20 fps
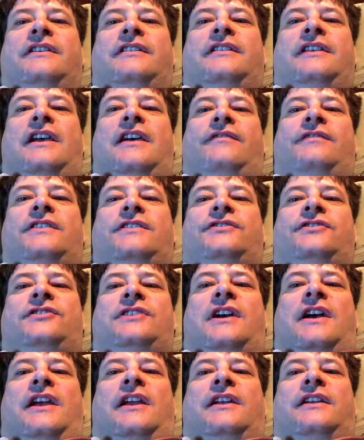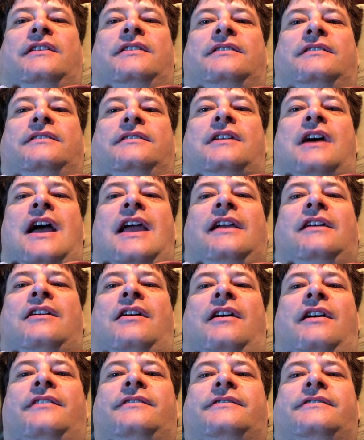they have these giant
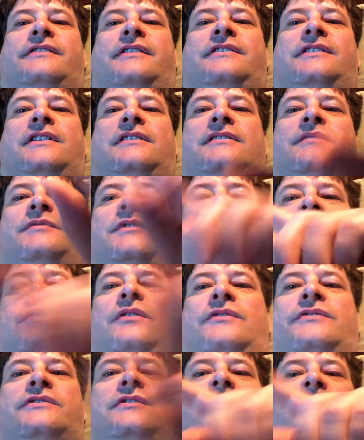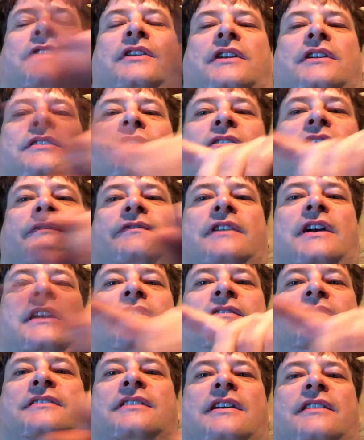icons that take up the whole screen to
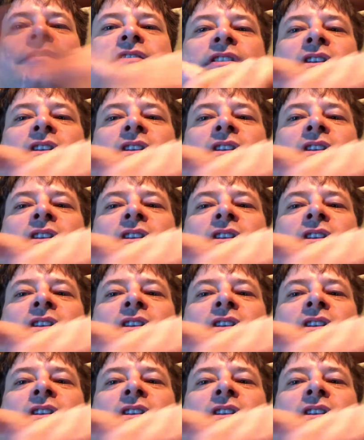find stuff.